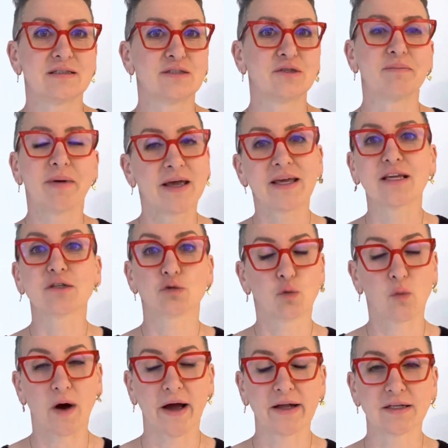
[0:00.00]
to make it
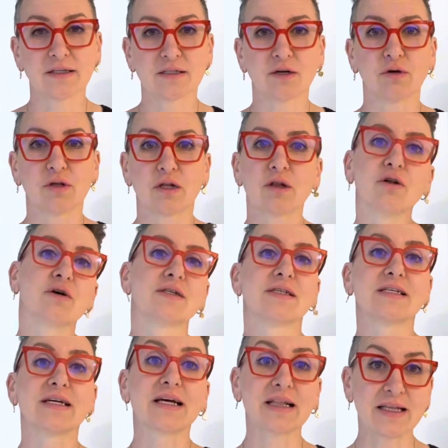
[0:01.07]
white so it
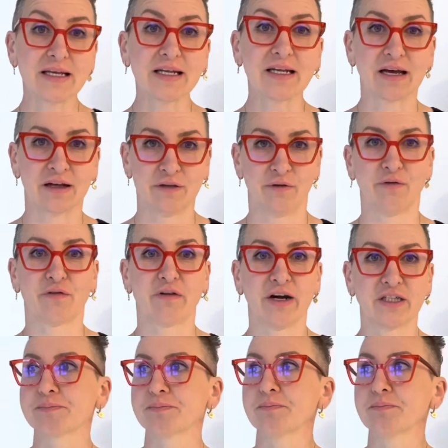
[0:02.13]
looks clean and fresh.